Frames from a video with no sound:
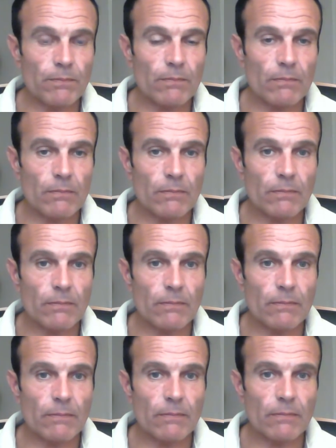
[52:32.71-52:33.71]

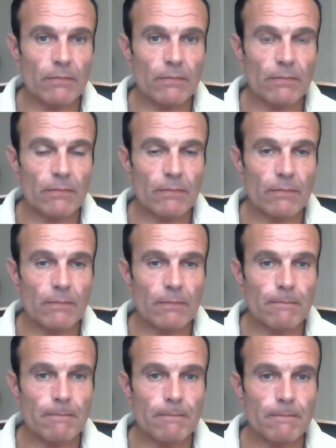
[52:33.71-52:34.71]

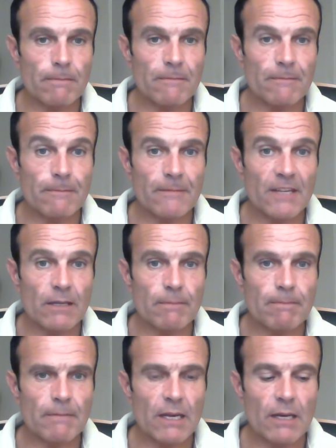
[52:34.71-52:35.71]

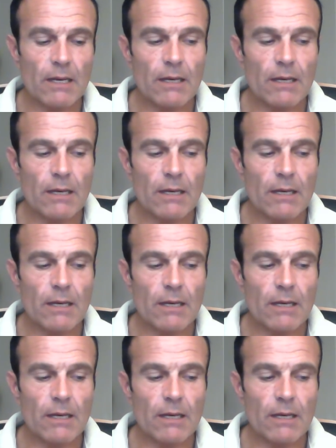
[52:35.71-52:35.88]
(silence)